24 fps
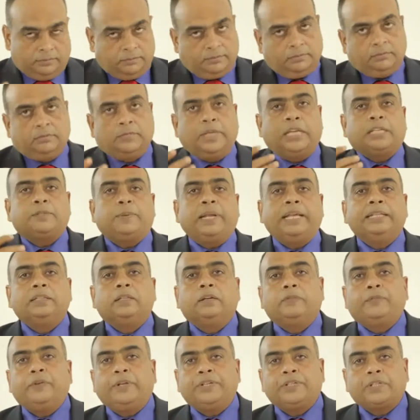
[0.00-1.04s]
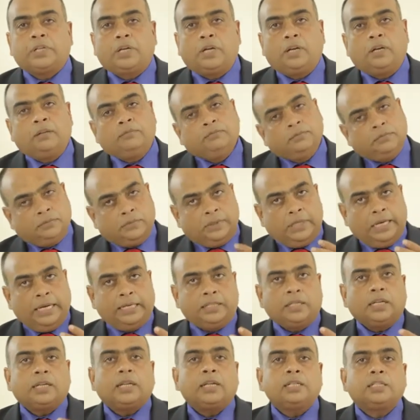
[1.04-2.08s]
Explain the feature,
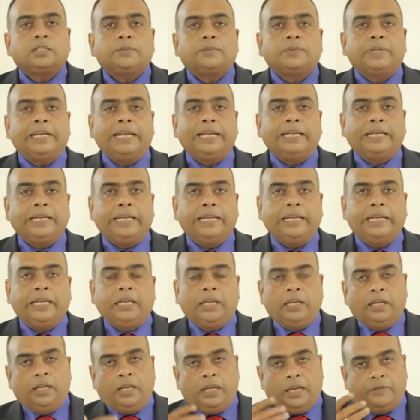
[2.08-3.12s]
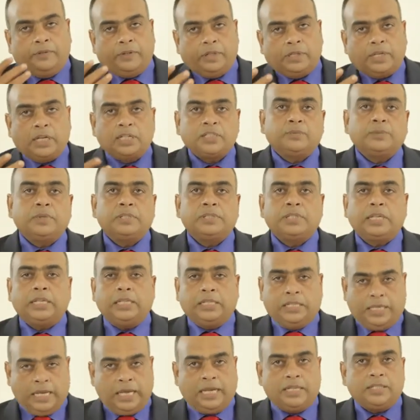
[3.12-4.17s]
let the customer agree. If the customer
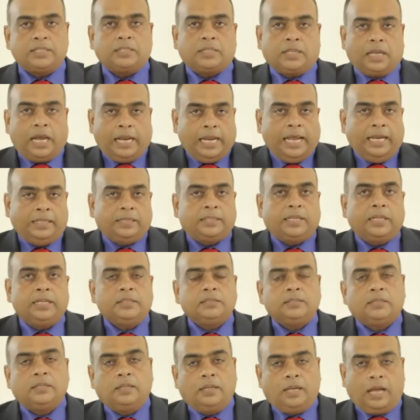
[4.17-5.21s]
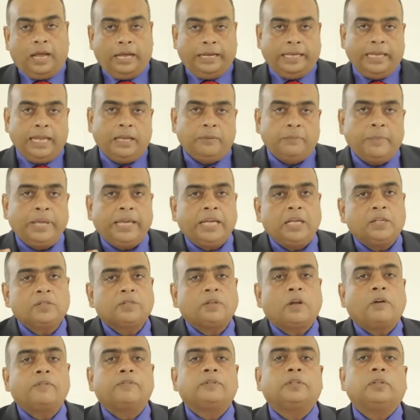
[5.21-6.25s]
says, yes, I like this, again make a
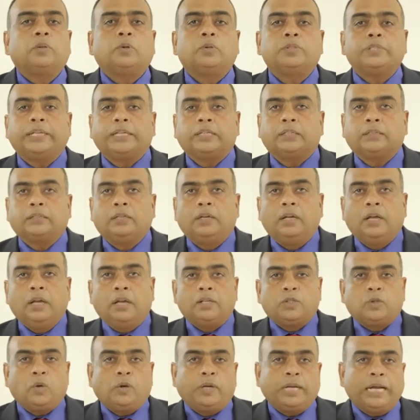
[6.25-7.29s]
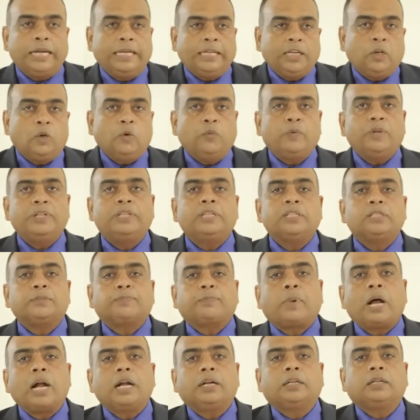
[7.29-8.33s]
soft closing. So continue with this
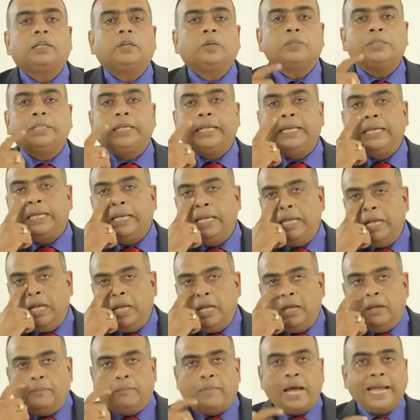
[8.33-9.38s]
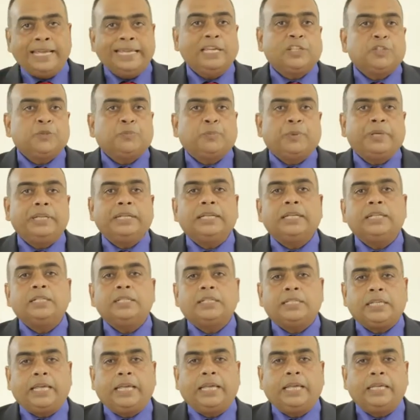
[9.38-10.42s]
part closing. My experience
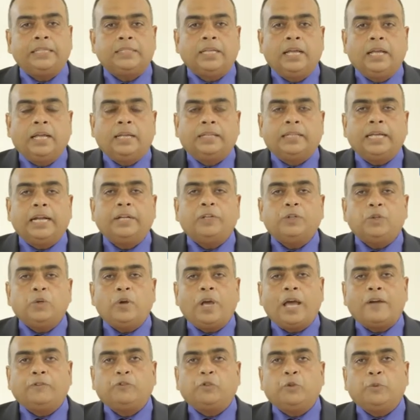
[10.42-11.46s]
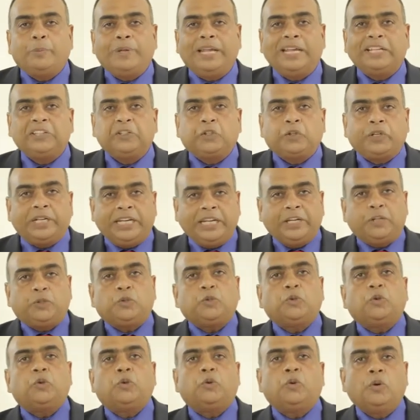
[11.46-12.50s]
says that you have to make 3
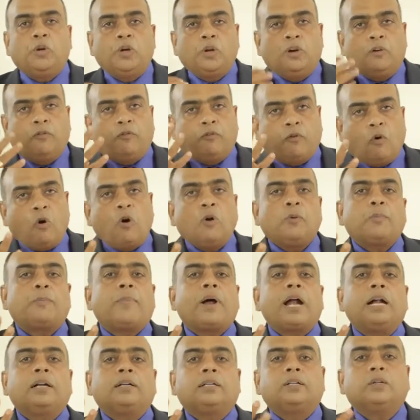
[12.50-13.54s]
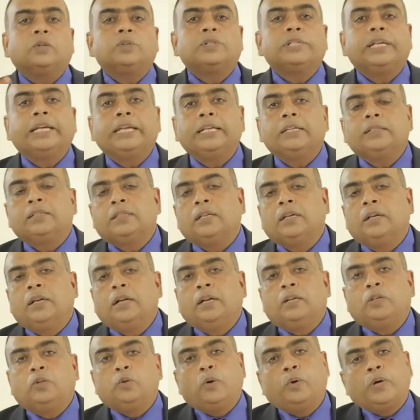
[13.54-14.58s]
to 4 part closings
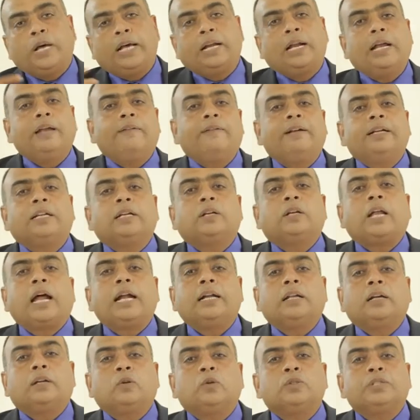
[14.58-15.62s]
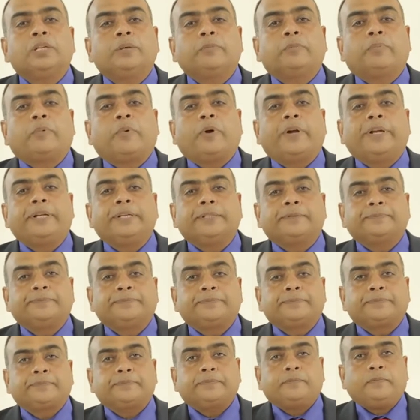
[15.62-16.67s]
to arrive at a closing point.
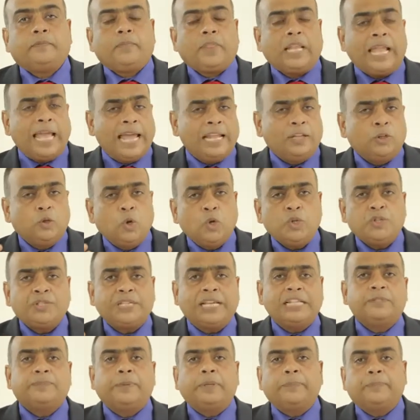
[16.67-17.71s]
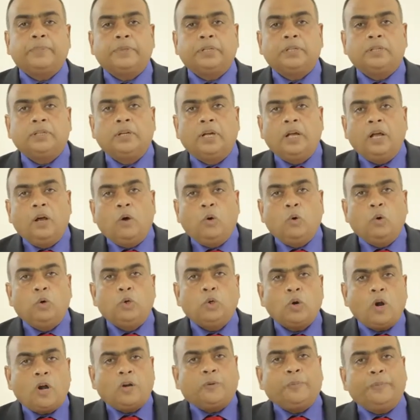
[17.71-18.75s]
And those salespeople who
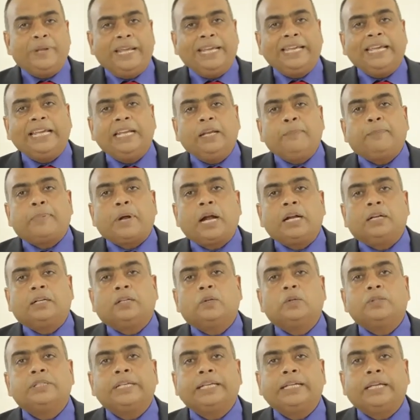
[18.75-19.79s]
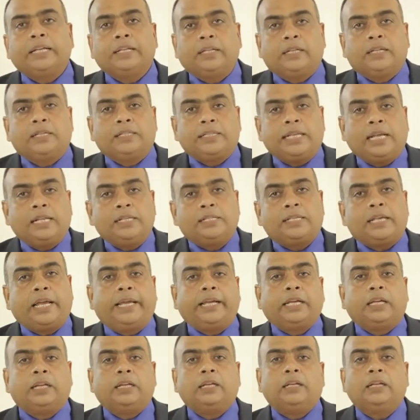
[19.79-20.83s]
do not make any part closing in their sales
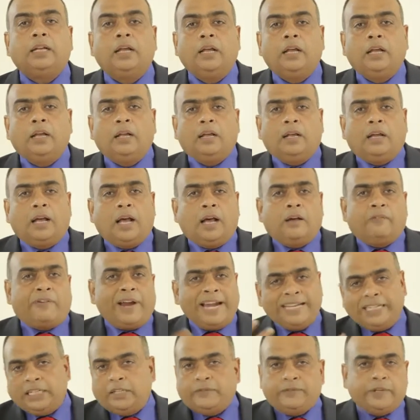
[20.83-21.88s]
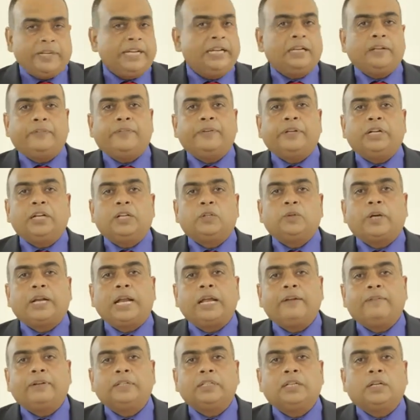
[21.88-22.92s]
cycle find it very difficult to
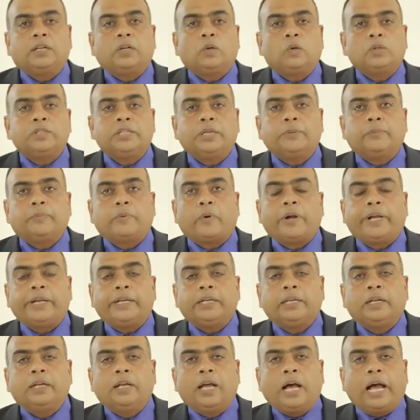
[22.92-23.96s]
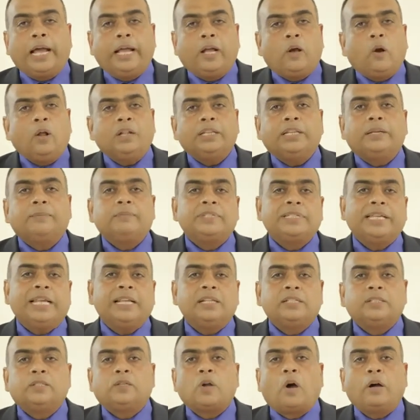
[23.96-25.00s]
arrive at the closing point. I call them
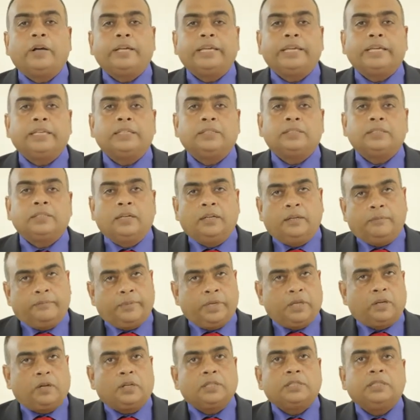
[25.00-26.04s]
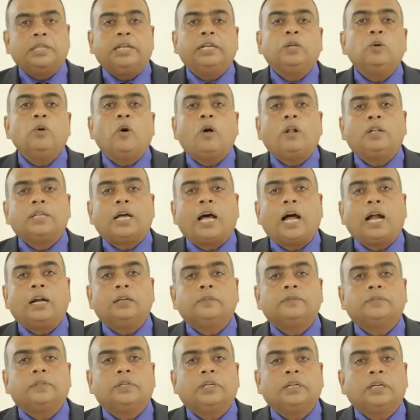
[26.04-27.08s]
sales donkeys because they do all the
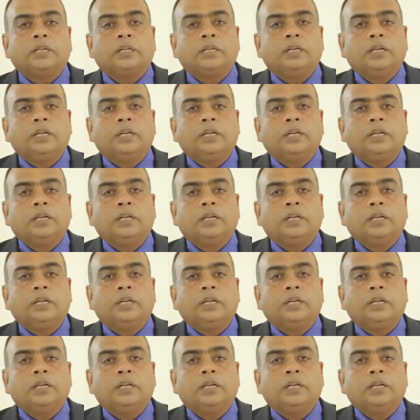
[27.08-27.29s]
hard work